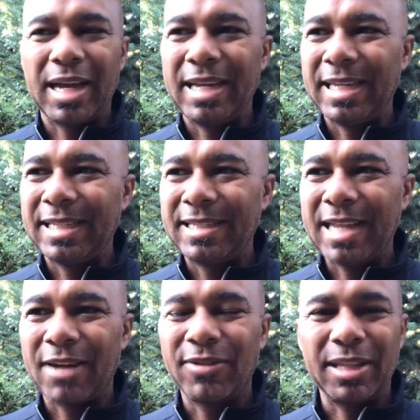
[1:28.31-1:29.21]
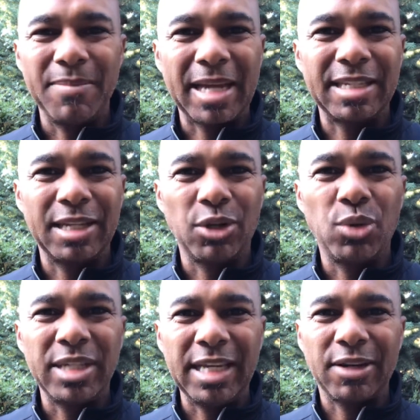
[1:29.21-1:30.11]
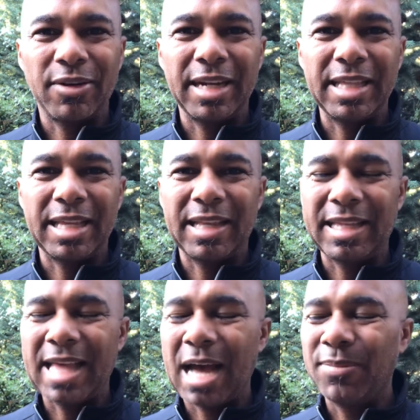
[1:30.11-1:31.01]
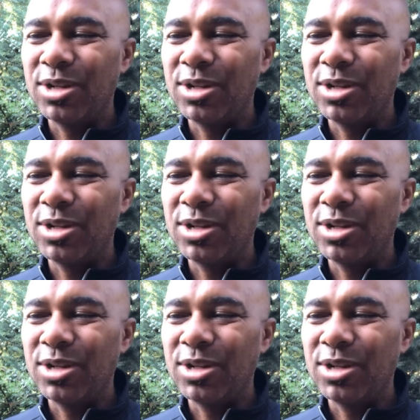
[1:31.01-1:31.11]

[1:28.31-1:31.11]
It's not really Mexican cuisine or anything like that,